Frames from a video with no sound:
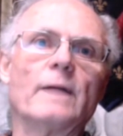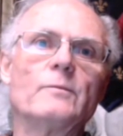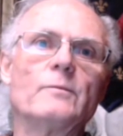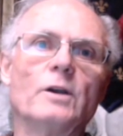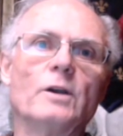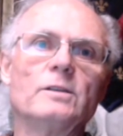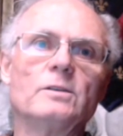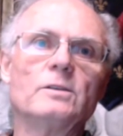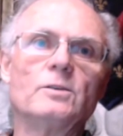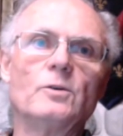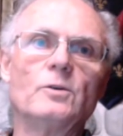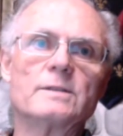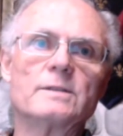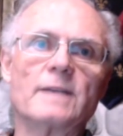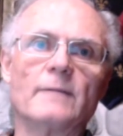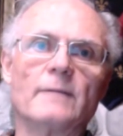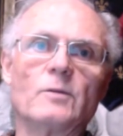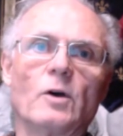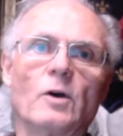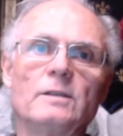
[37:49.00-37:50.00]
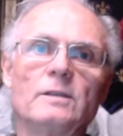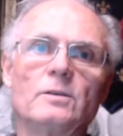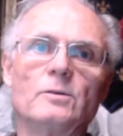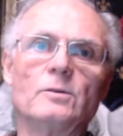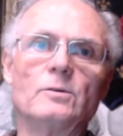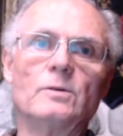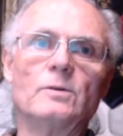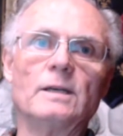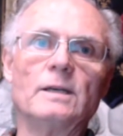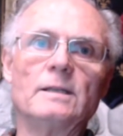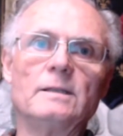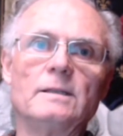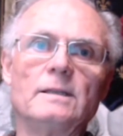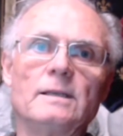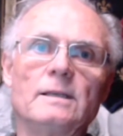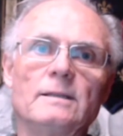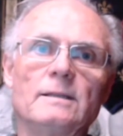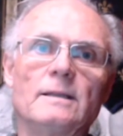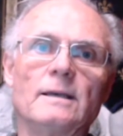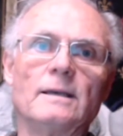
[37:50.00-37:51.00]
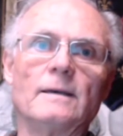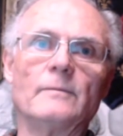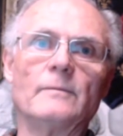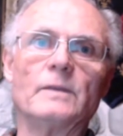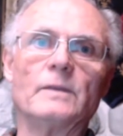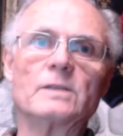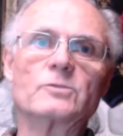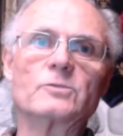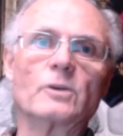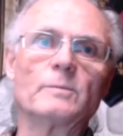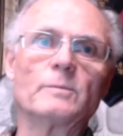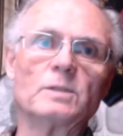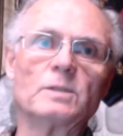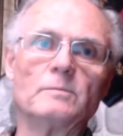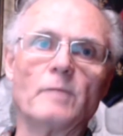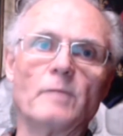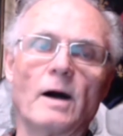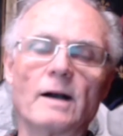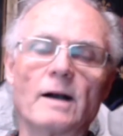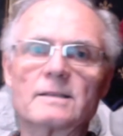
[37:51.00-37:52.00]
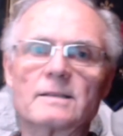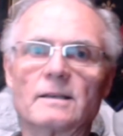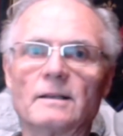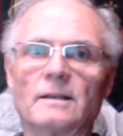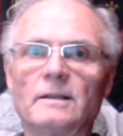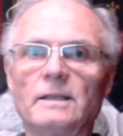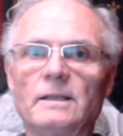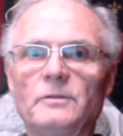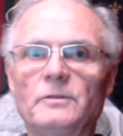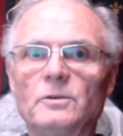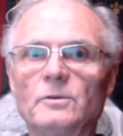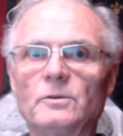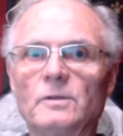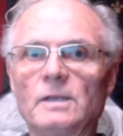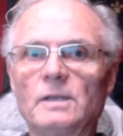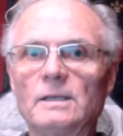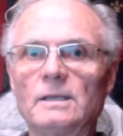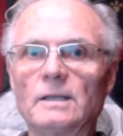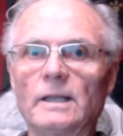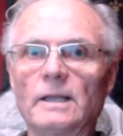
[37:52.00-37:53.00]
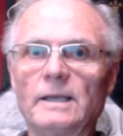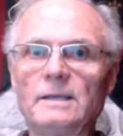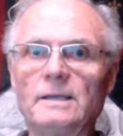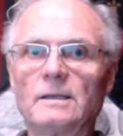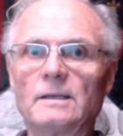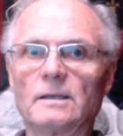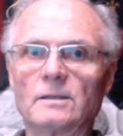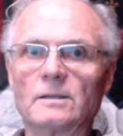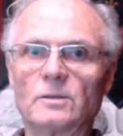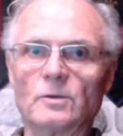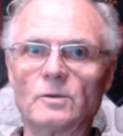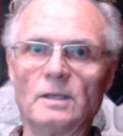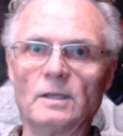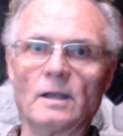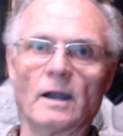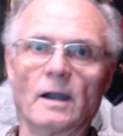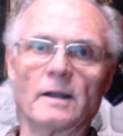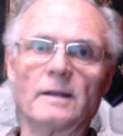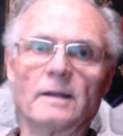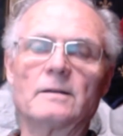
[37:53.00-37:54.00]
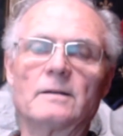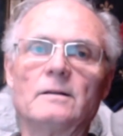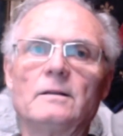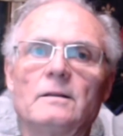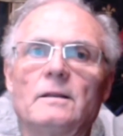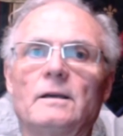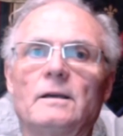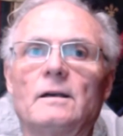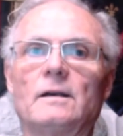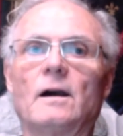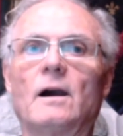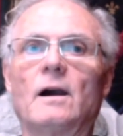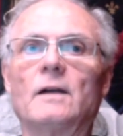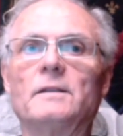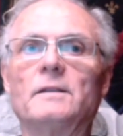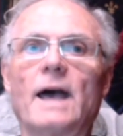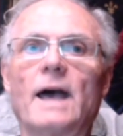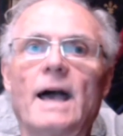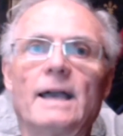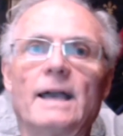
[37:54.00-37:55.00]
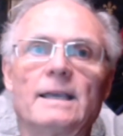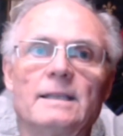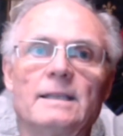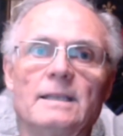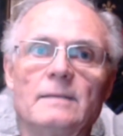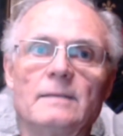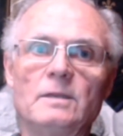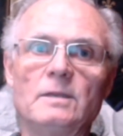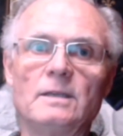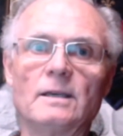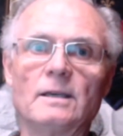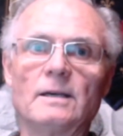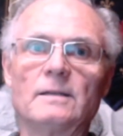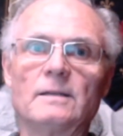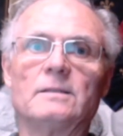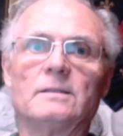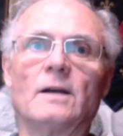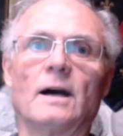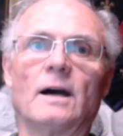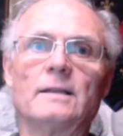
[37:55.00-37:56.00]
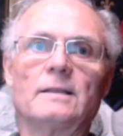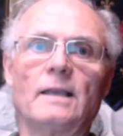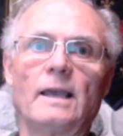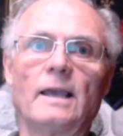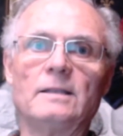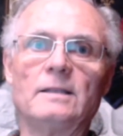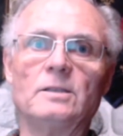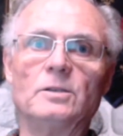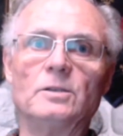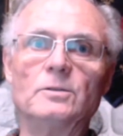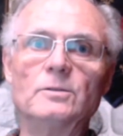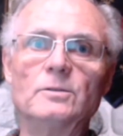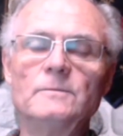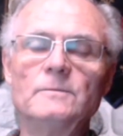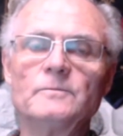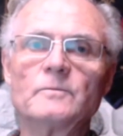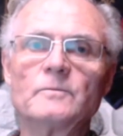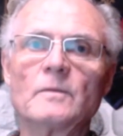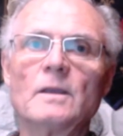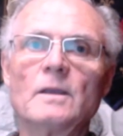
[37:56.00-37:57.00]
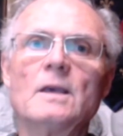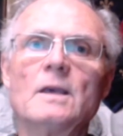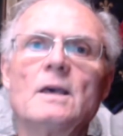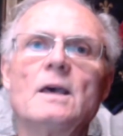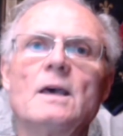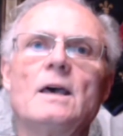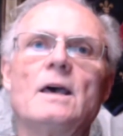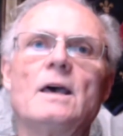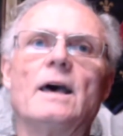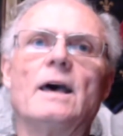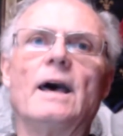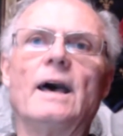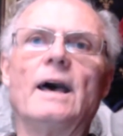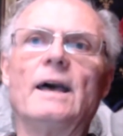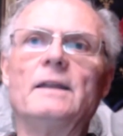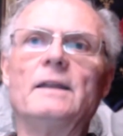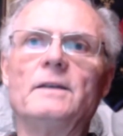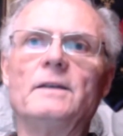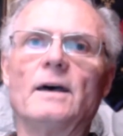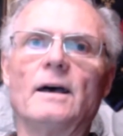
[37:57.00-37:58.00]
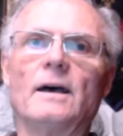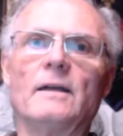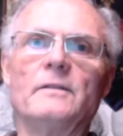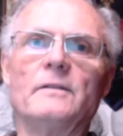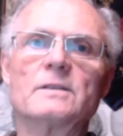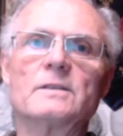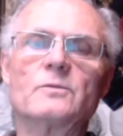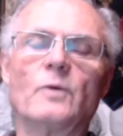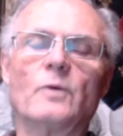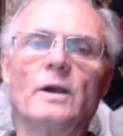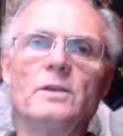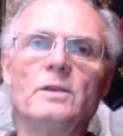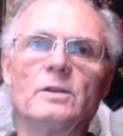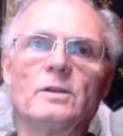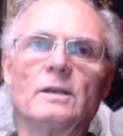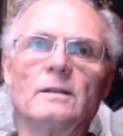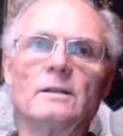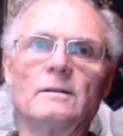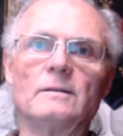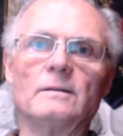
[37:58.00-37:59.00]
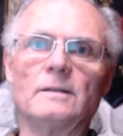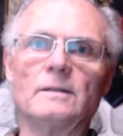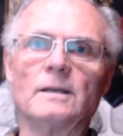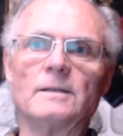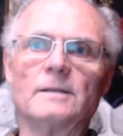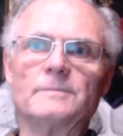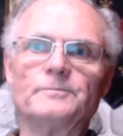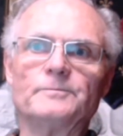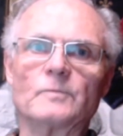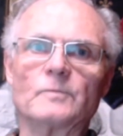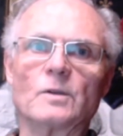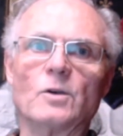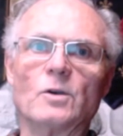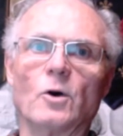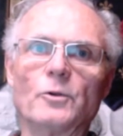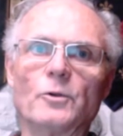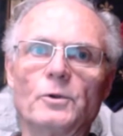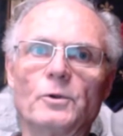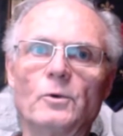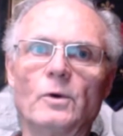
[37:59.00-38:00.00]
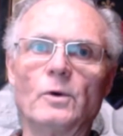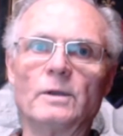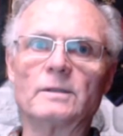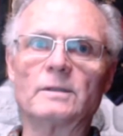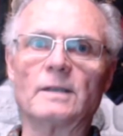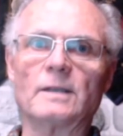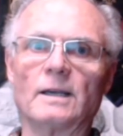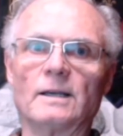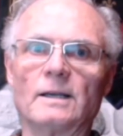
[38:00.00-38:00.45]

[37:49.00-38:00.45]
I'm going to do is I'm going to, in the description box, leave you the link to the article on academia.edu, and this way you can go through it